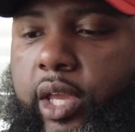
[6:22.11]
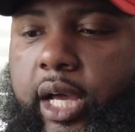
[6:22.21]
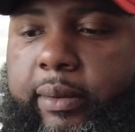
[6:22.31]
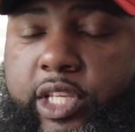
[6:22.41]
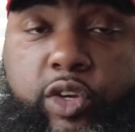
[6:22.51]

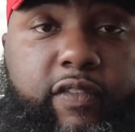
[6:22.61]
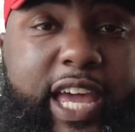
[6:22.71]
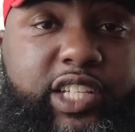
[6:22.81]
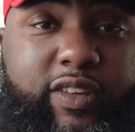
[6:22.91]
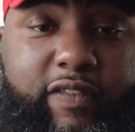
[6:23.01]
that you can
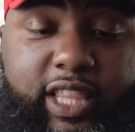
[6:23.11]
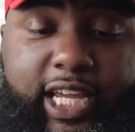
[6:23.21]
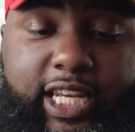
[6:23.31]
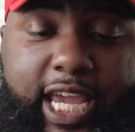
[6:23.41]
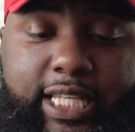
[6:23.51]
actually fit
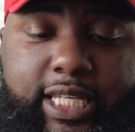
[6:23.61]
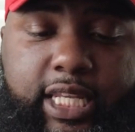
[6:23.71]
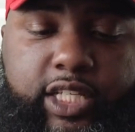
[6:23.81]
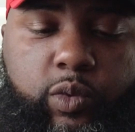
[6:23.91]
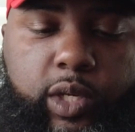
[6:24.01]
like an
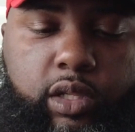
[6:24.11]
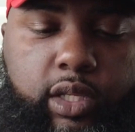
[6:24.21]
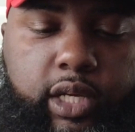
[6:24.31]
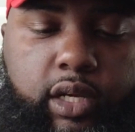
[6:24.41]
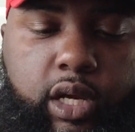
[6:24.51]
18-inch wheel on
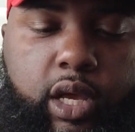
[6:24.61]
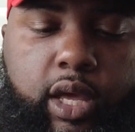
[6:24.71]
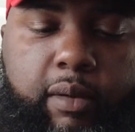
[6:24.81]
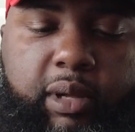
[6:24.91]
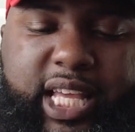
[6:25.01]
there,
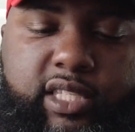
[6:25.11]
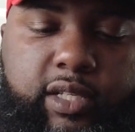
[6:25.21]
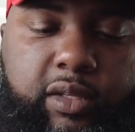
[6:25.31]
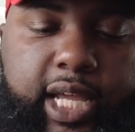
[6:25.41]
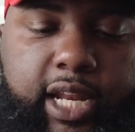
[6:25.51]
but that's
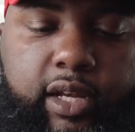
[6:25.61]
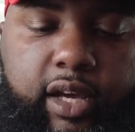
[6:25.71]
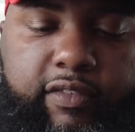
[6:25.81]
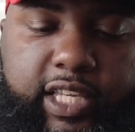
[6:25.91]
still not enough.